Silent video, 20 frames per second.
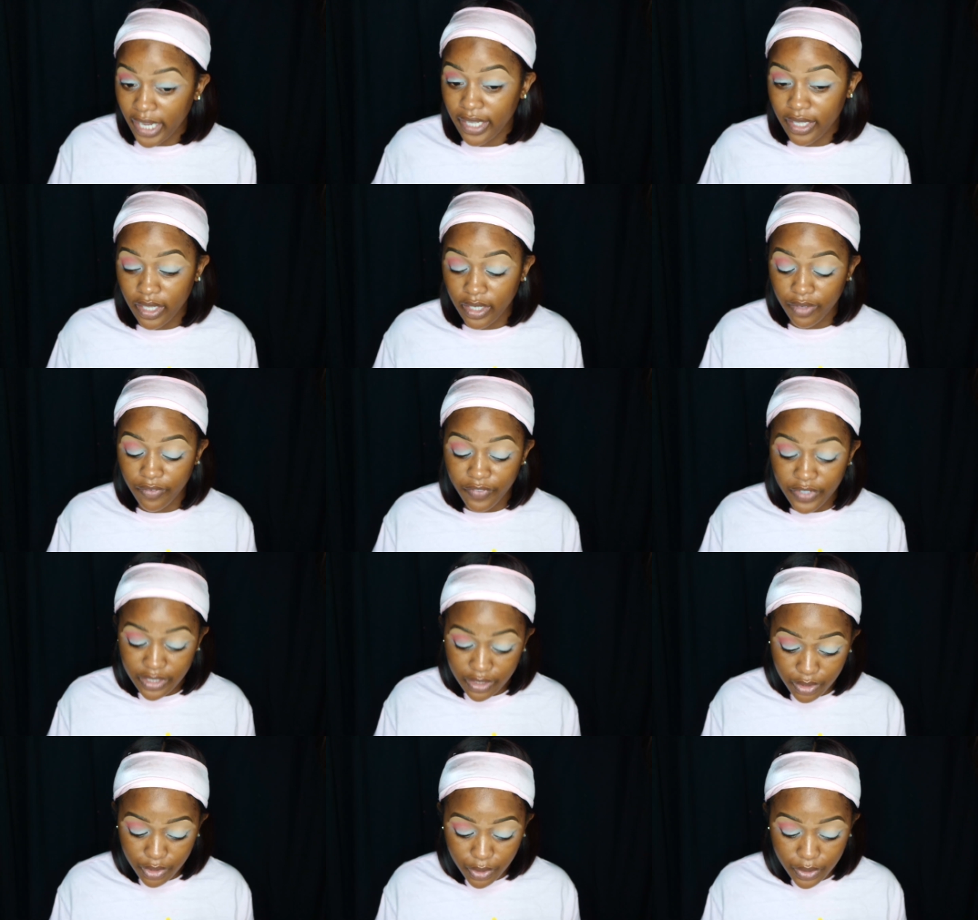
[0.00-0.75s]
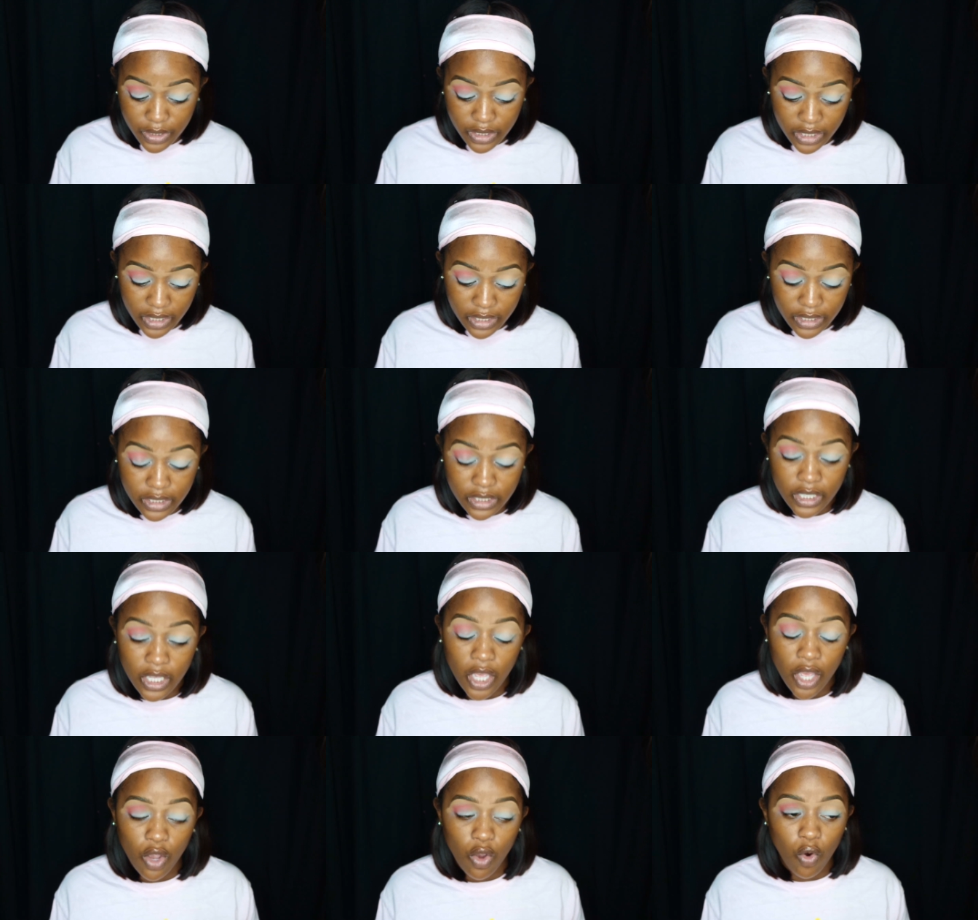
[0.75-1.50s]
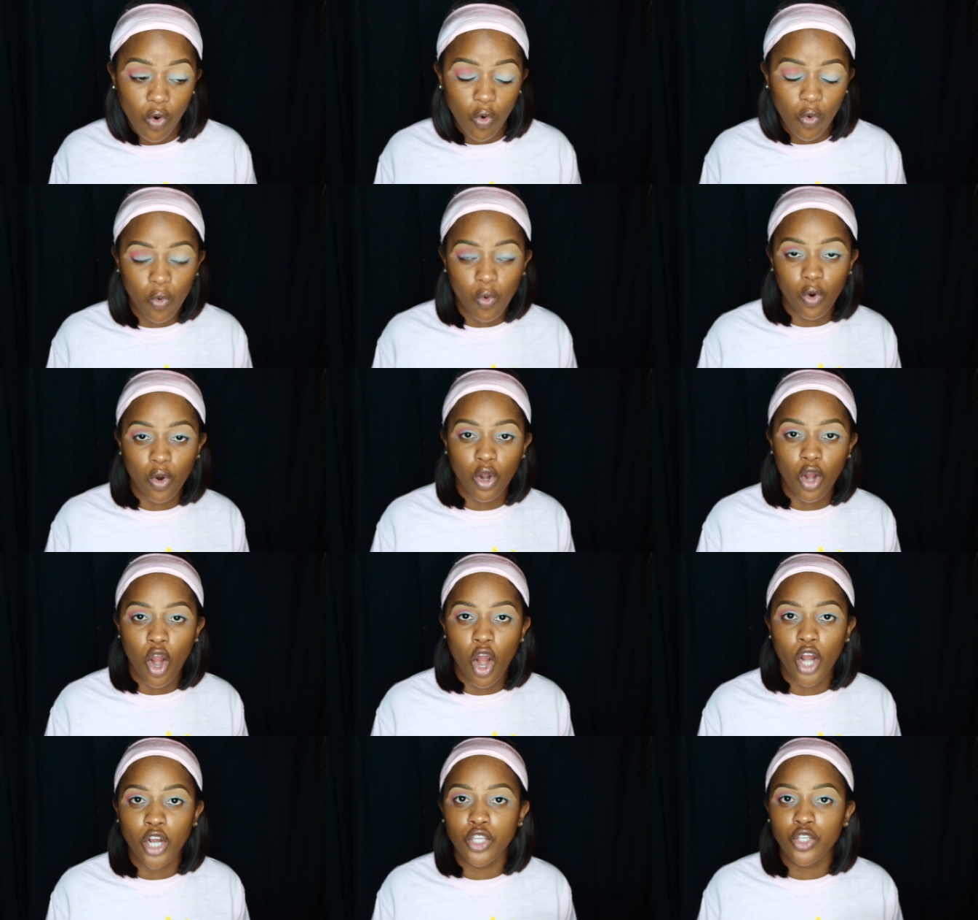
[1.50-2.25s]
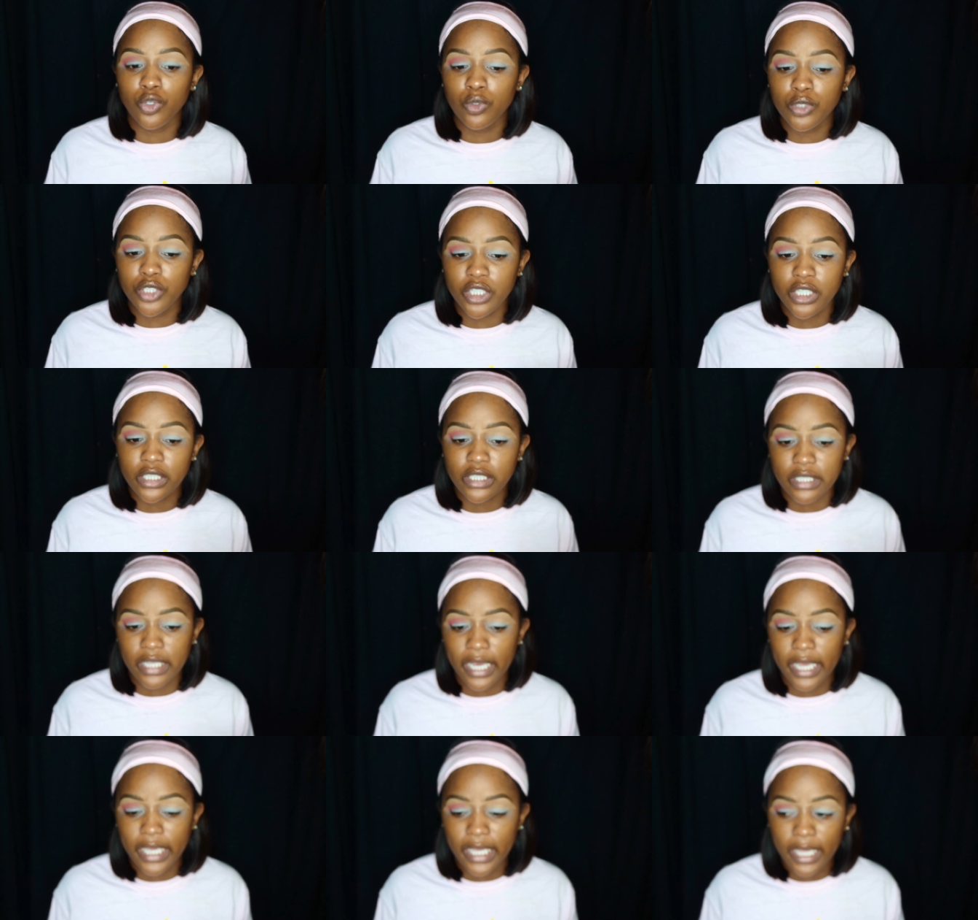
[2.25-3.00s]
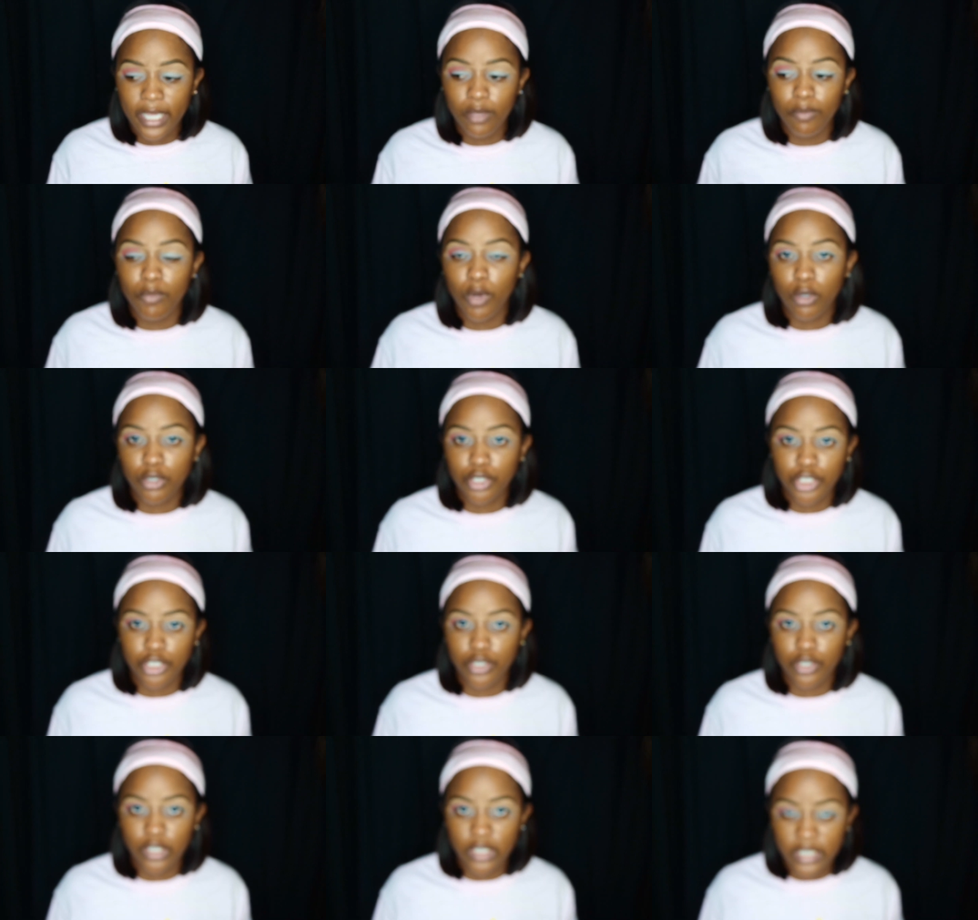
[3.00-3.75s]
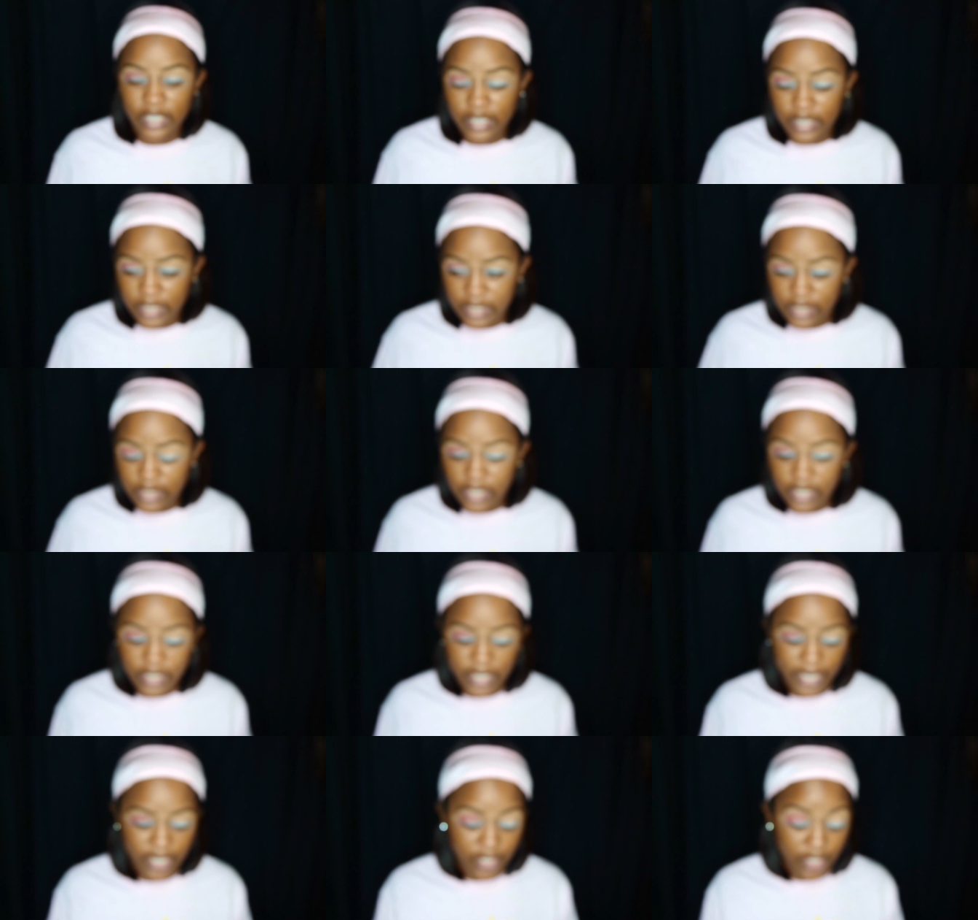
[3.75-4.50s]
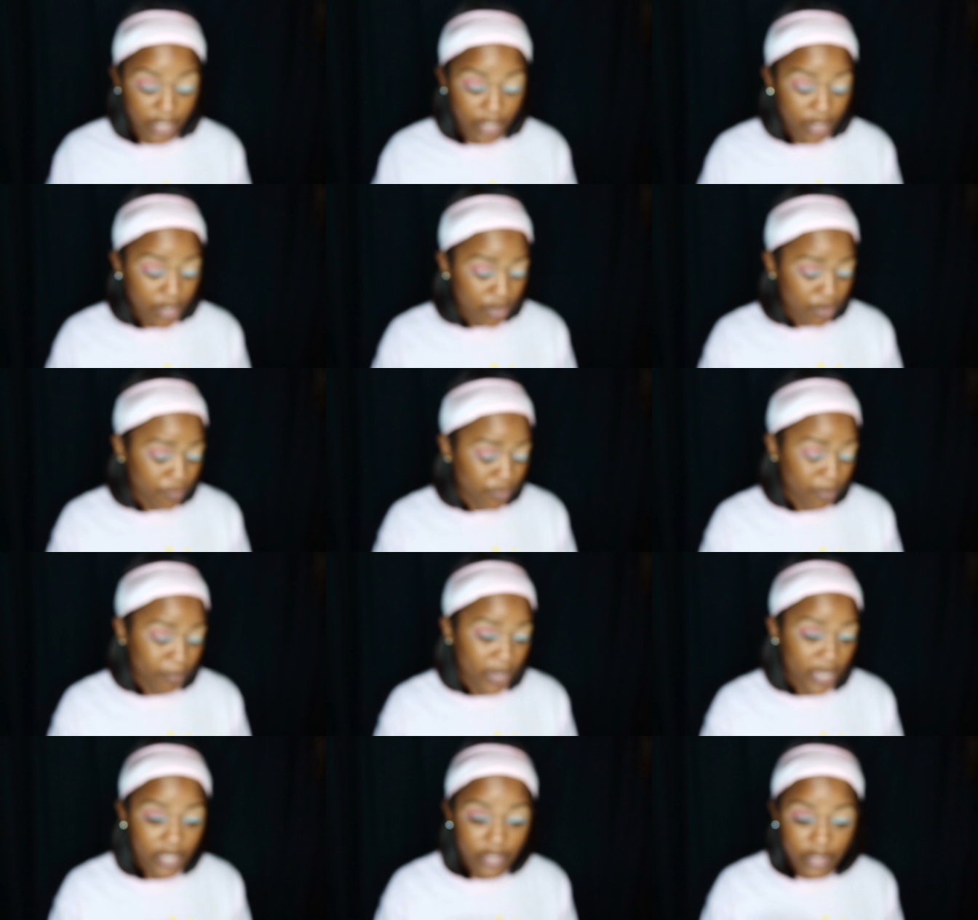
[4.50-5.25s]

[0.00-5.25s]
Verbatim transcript: like in a physical sense, or are you just like emotionally disconnected from